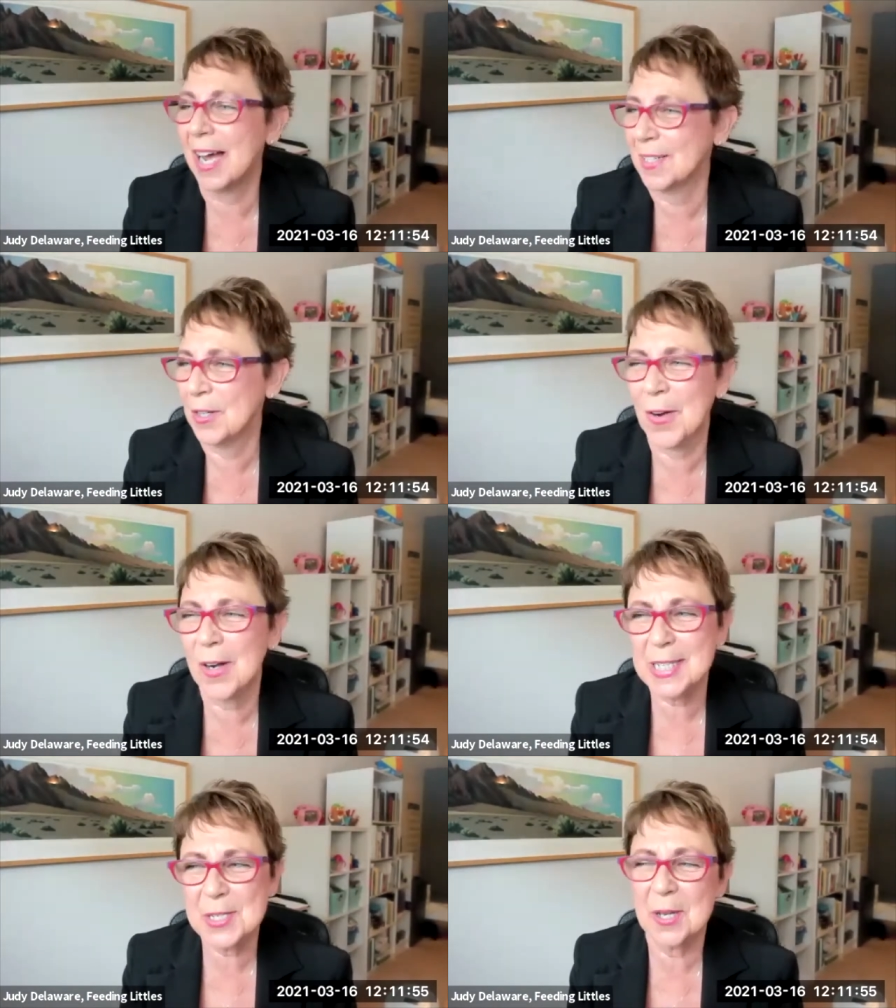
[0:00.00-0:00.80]
uh, you
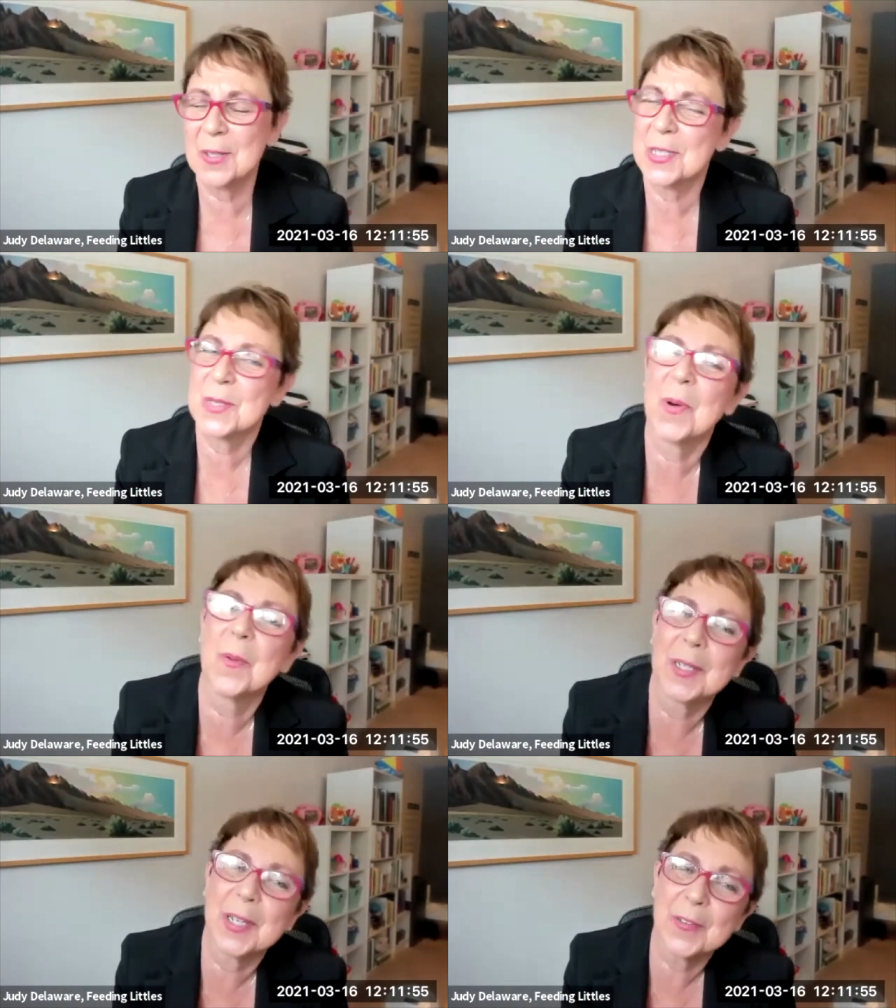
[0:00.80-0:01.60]
already told us, but
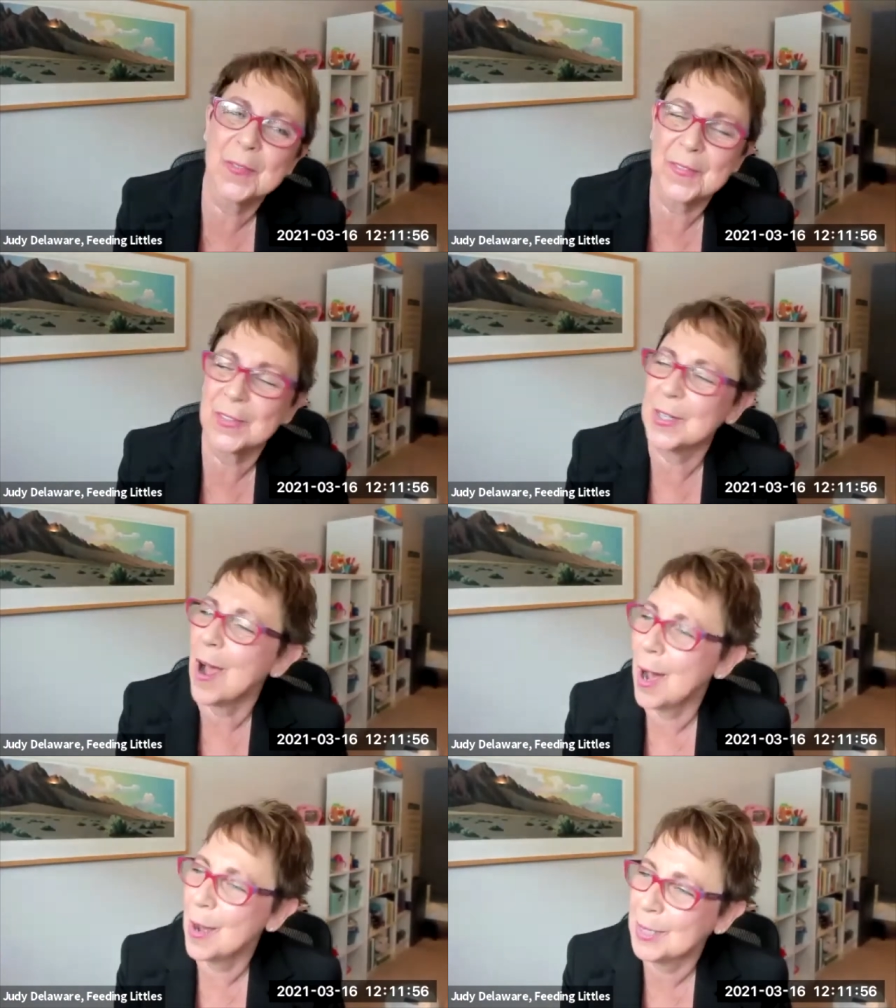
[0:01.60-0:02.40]
what are your favorite
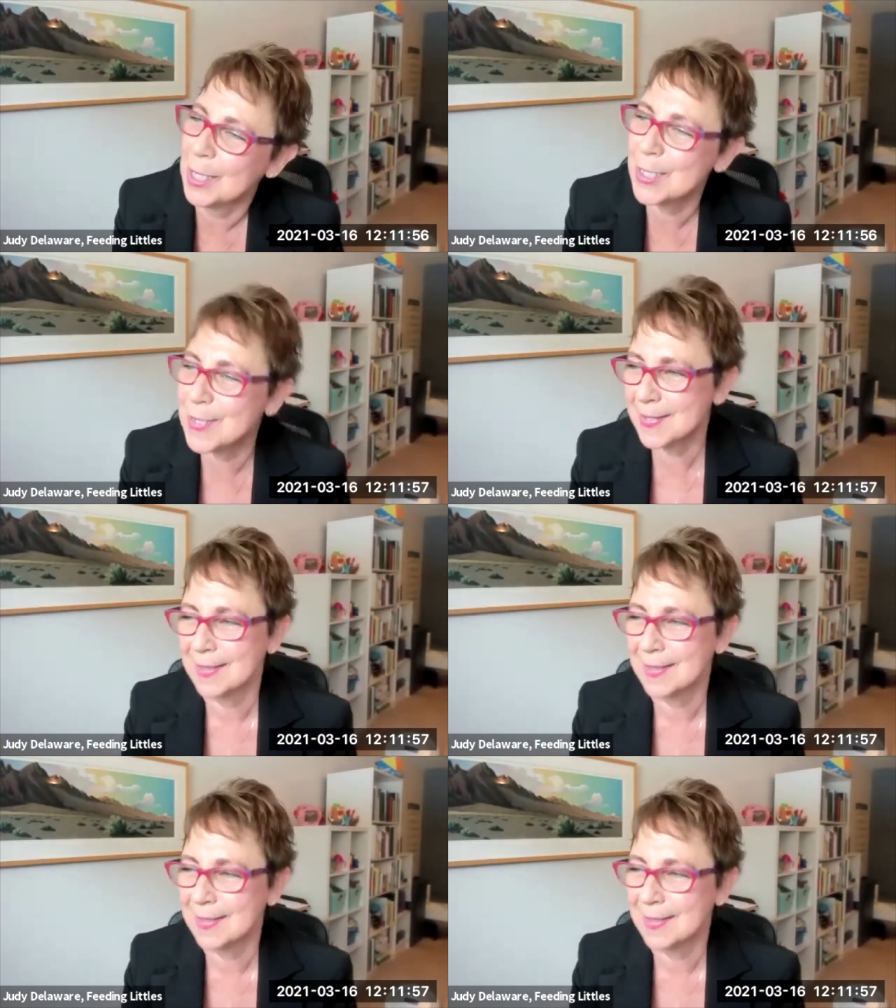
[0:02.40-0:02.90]
hobbies?